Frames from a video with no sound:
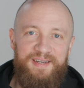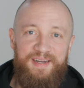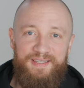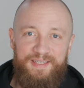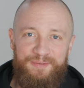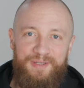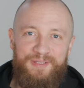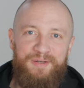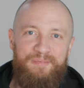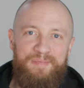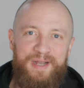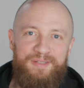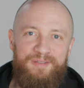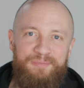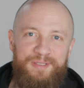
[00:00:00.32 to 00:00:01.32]
Hi and welcome
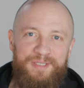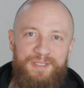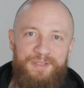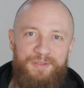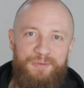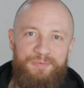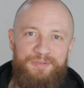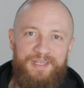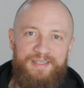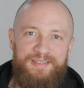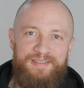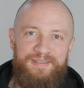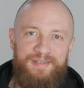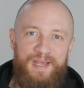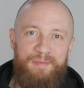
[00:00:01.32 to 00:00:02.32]
back to Build a
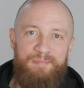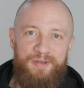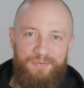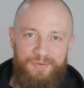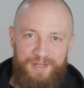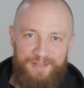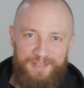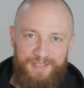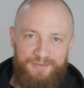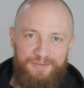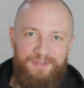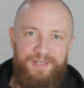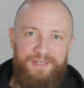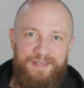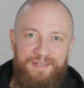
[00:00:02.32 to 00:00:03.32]
CubeSat. I'm Manuel and
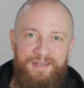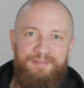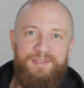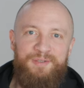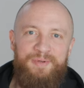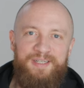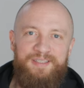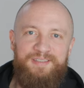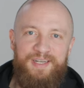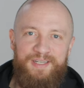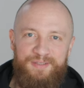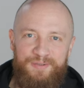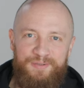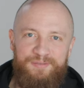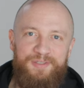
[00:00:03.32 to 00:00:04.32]
today I have a quick
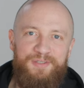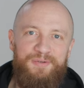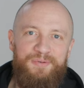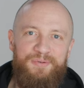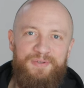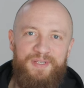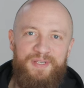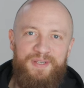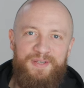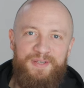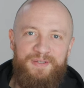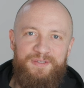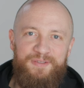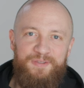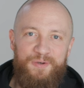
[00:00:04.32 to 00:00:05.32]
side note for you.
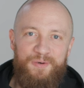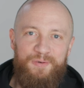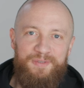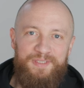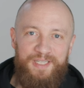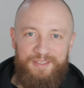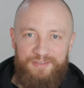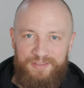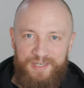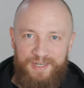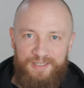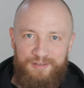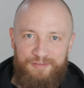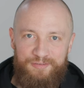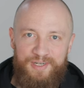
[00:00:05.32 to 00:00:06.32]
So the other
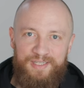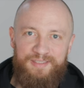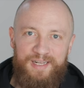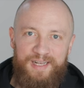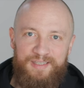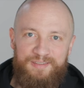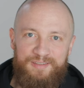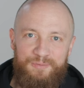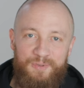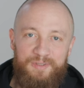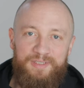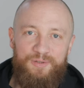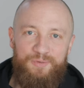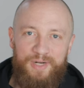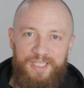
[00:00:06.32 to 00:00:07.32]
day a friend asked
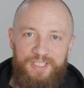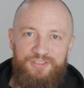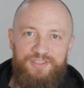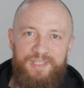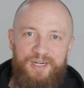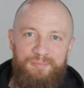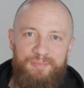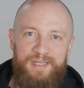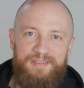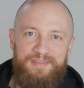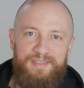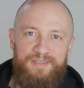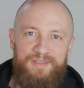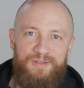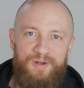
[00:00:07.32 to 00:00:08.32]
what rideshare
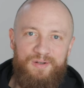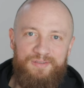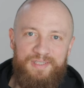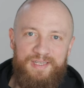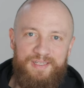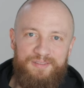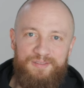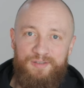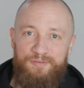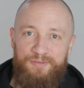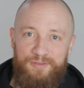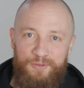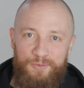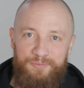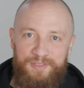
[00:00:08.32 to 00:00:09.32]
meant in the context
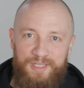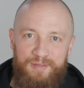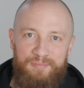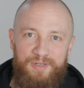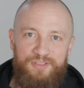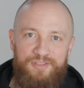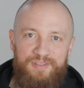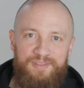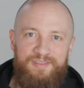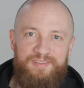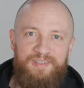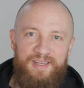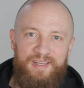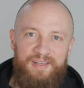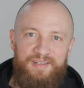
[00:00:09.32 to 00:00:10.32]
of CubeSat
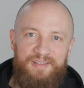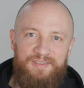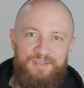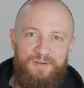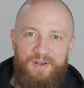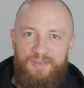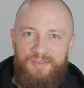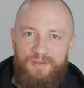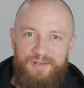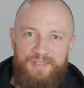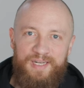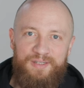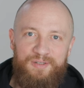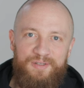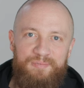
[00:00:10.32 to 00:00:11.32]
missions, so I
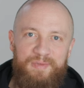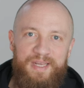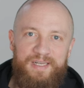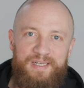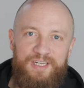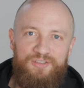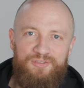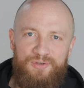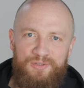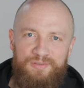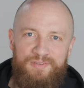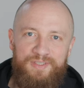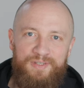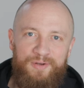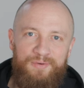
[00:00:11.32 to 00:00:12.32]
thought I could make a
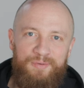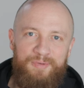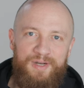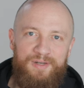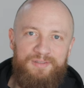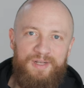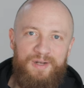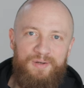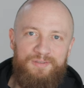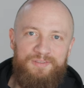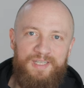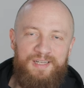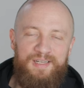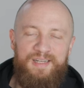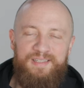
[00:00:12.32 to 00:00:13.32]
short video about how
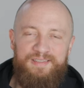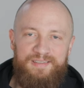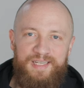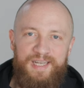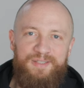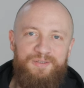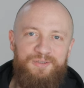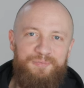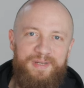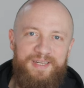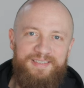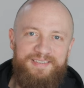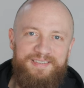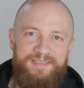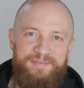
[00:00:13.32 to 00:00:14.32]
satellites get to
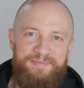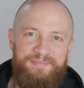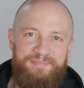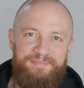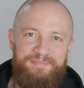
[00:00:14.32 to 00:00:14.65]
space.